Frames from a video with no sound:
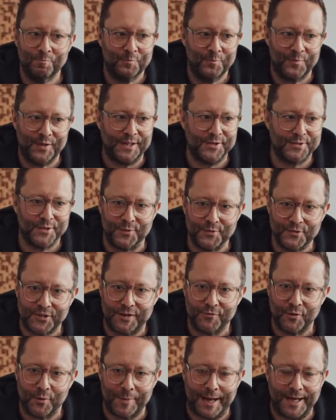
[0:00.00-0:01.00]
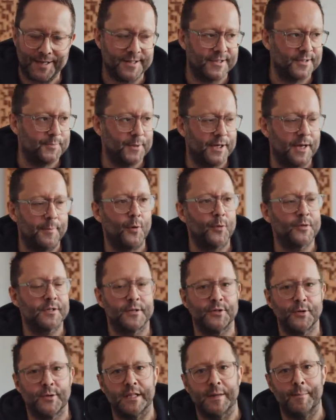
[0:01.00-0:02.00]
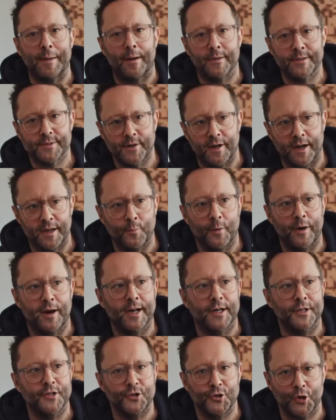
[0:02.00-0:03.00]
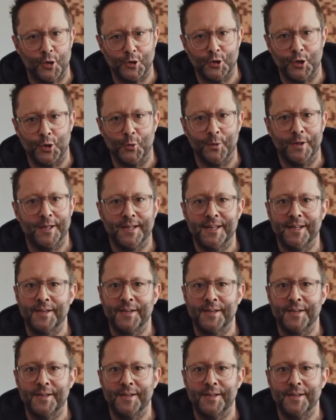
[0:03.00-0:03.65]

these sort of general matters, but I'm also doing them outside where I can show you